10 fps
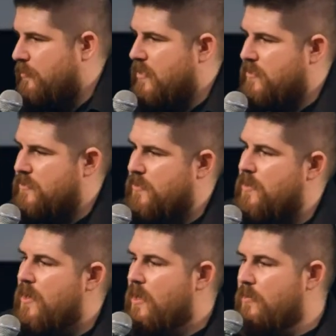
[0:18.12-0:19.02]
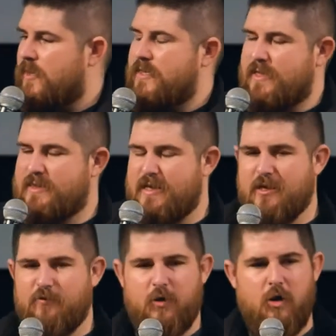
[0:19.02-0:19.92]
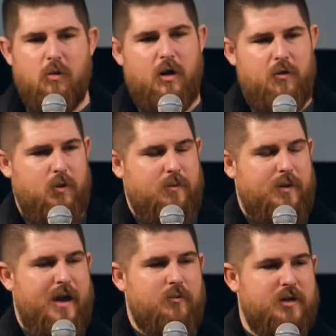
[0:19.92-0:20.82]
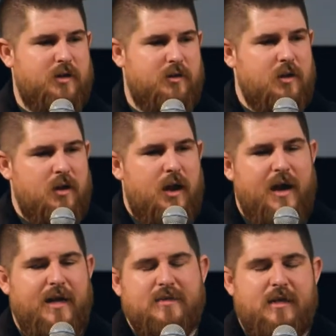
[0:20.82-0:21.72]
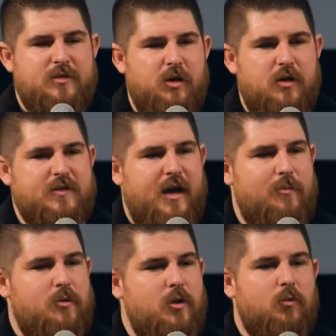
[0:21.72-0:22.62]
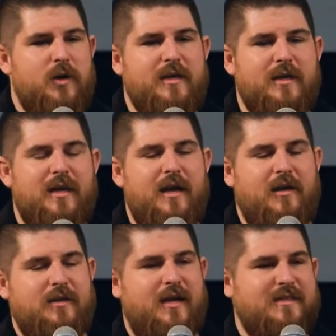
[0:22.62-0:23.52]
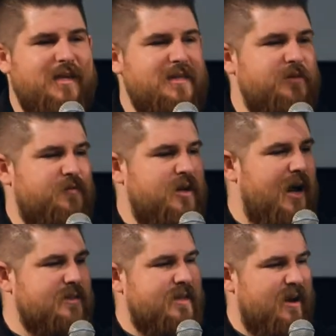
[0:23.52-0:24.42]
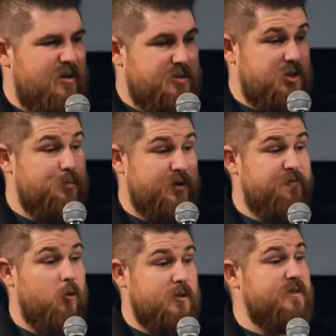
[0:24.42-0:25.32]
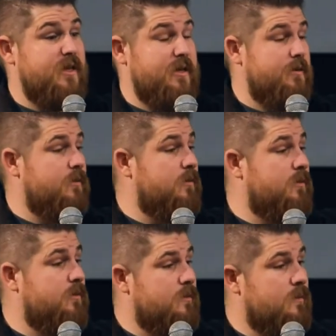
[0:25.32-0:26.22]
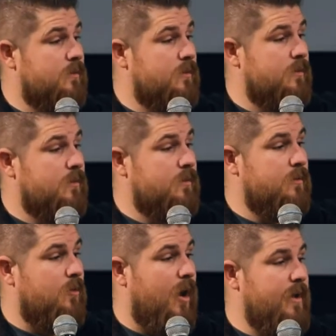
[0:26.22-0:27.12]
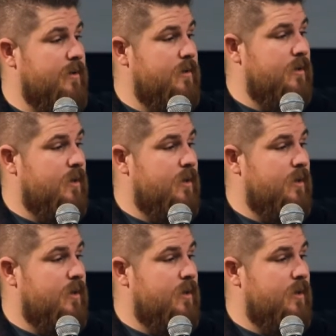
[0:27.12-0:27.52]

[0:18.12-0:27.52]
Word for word: to minister because I think if we go all the way back, we can. And I say this all the time: we can get a, a sense of God's character before sin, right?